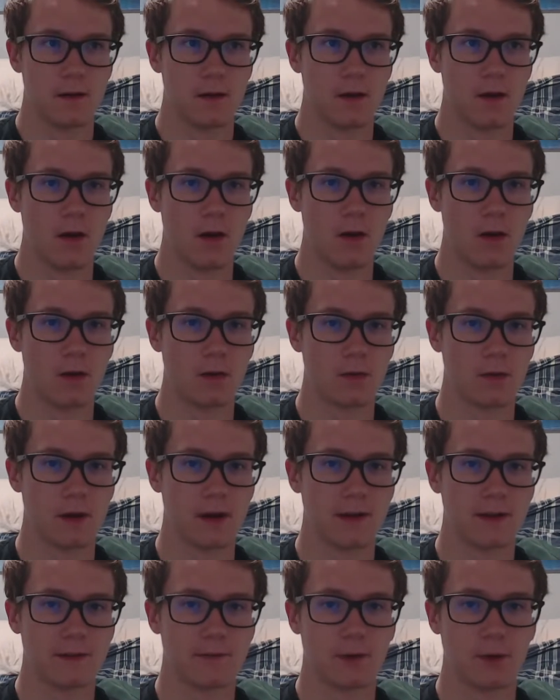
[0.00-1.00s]
All
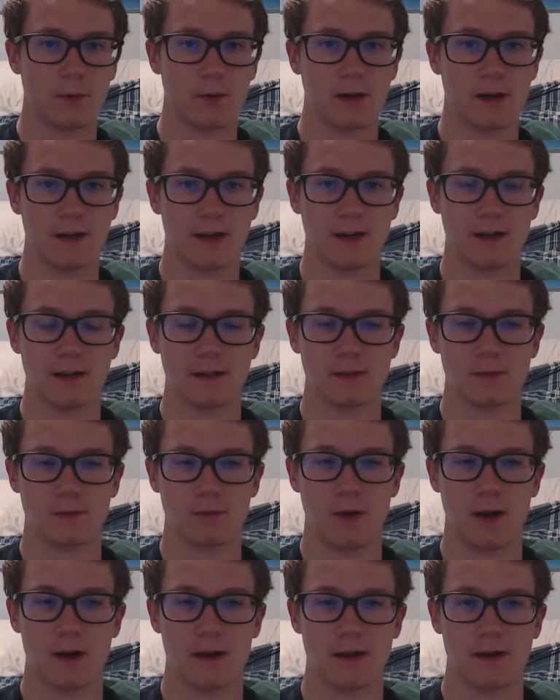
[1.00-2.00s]
right, everyone, it is
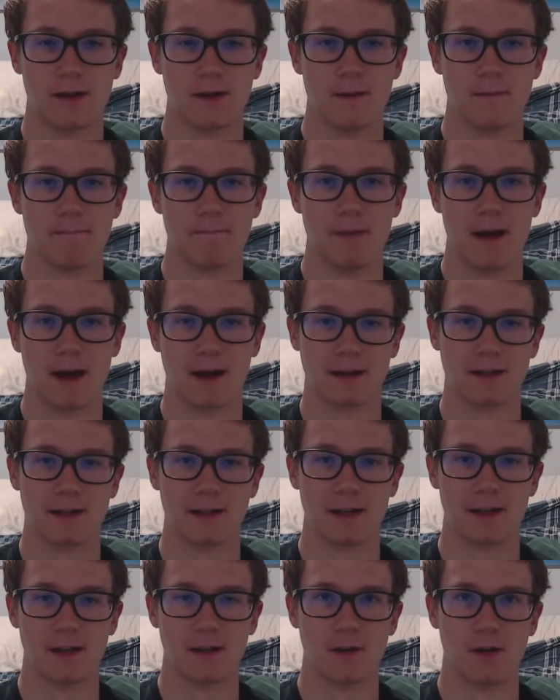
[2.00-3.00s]
Ryan back
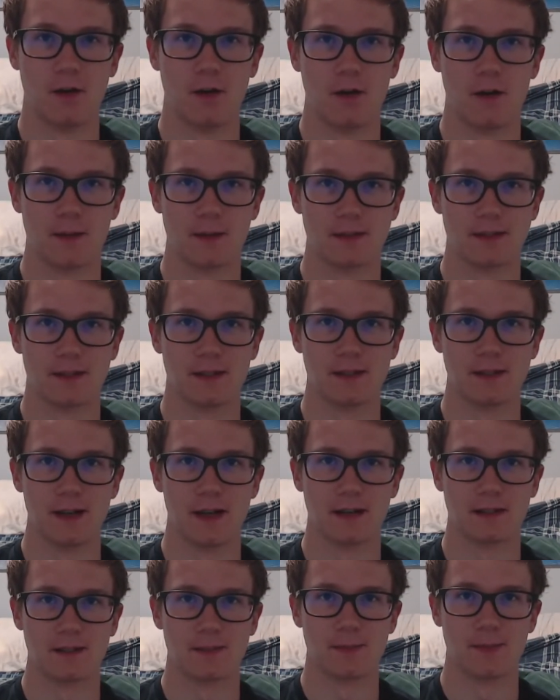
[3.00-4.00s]
again on the
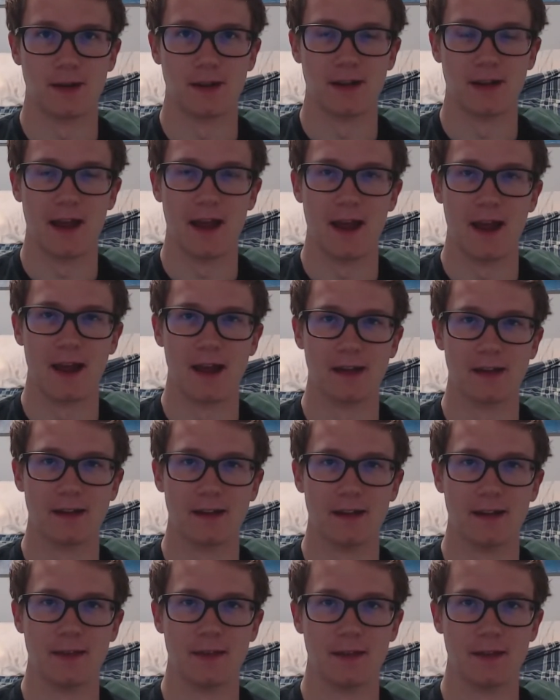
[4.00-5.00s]
Syntax Byte, and
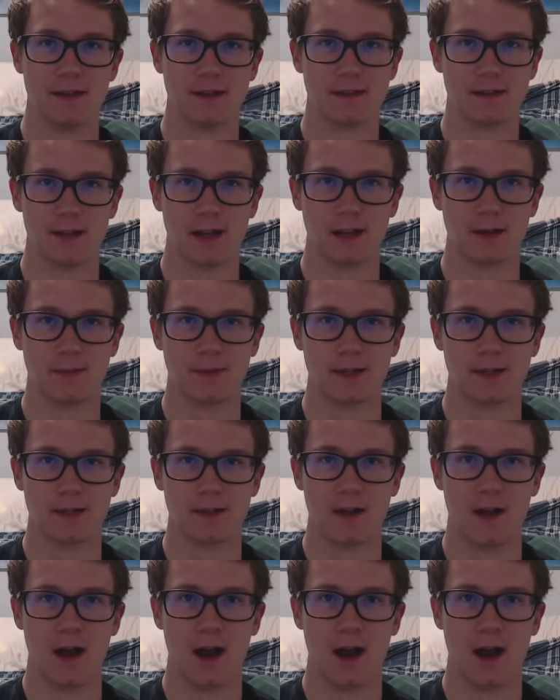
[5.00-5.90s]
in this segment,